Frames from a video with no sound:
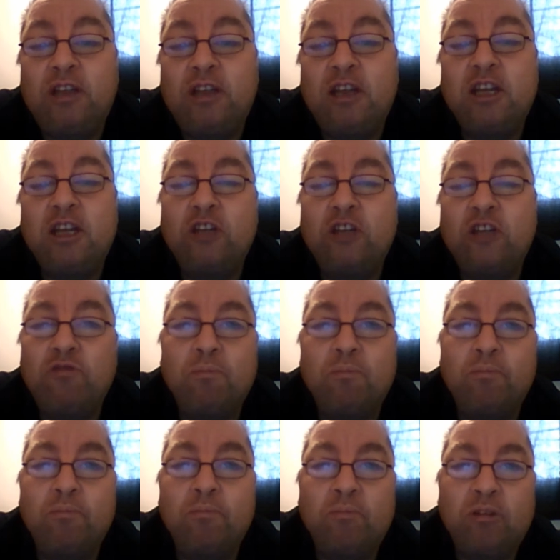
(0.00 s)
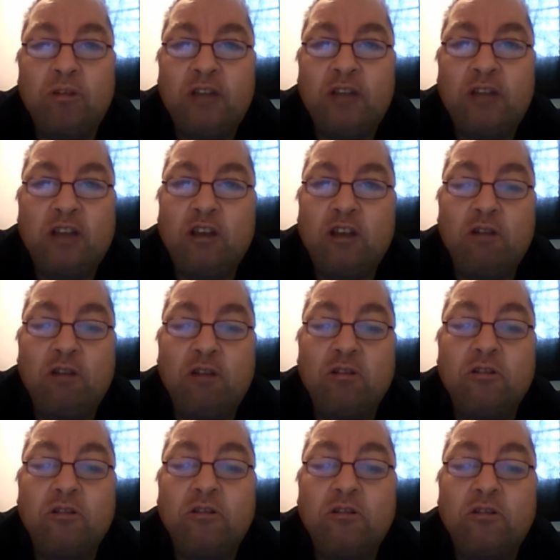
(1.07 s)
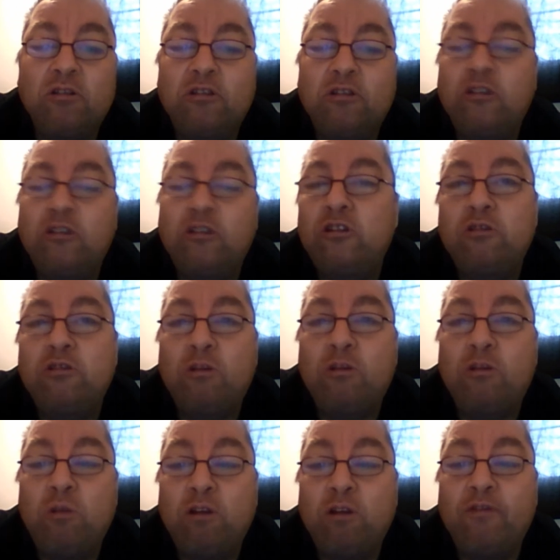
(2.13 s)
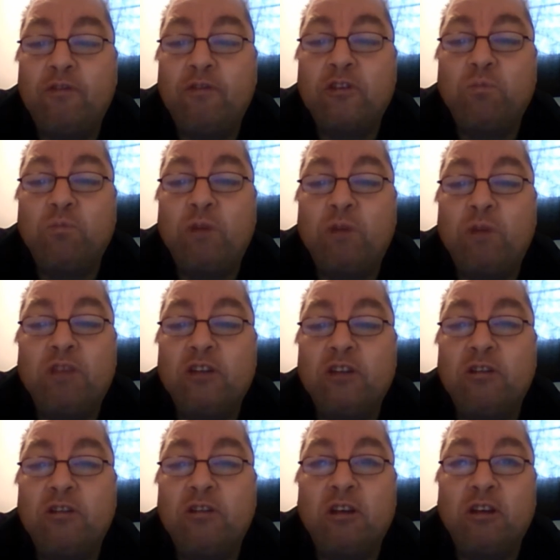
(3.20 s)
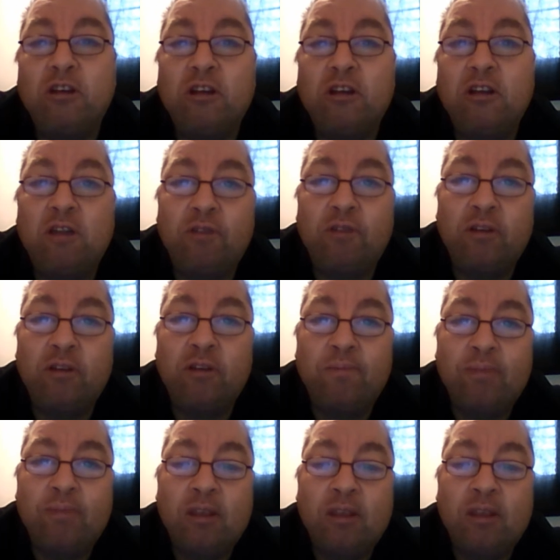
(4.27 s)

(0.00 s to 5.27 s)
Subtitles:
kidneys from dead donors just do not work for one reason or another.